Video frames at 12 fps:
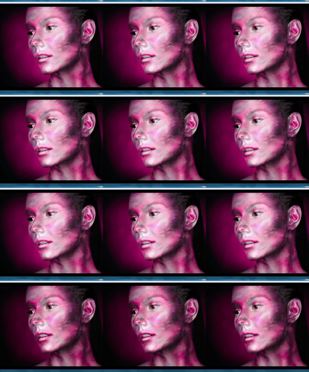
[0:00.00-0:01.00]

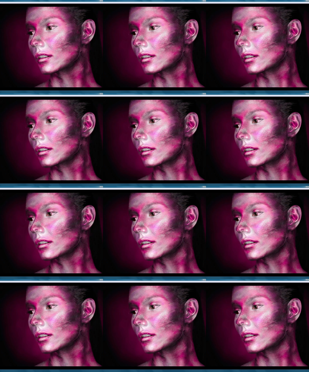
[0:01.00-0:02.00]

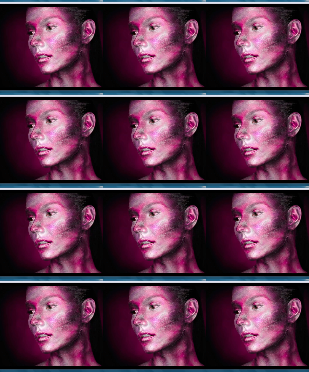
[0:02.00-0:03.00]

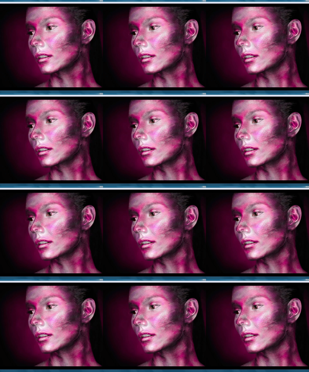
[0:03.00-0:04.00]

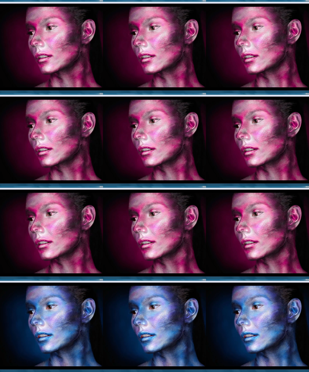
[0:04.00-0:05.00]

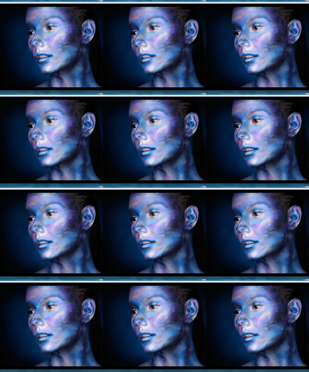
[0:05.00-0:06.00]

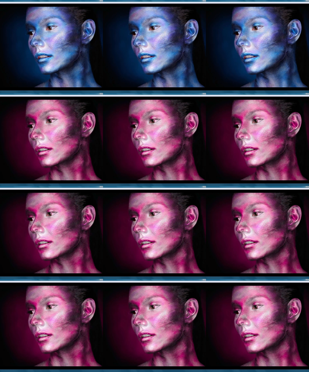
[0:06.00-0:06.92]
Nobody speaks.